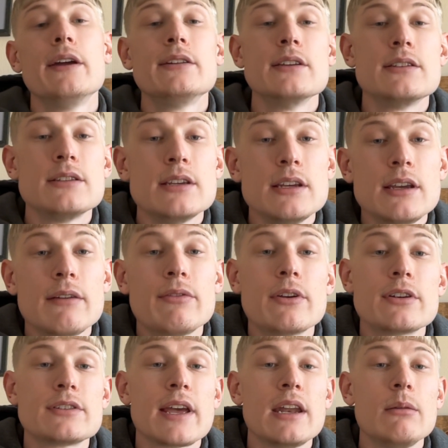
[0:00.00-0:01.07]
to see if
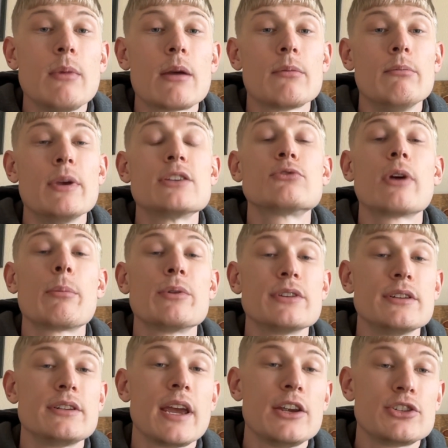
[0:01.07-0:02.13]
there's any
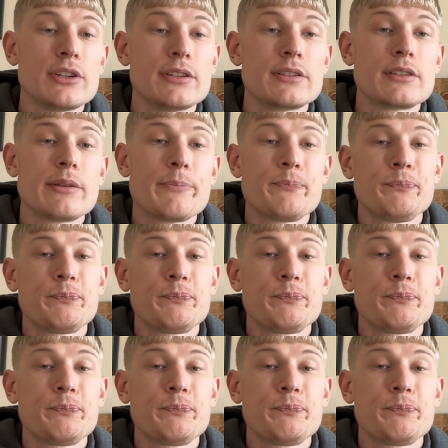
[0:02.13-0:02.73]
misrepresentations.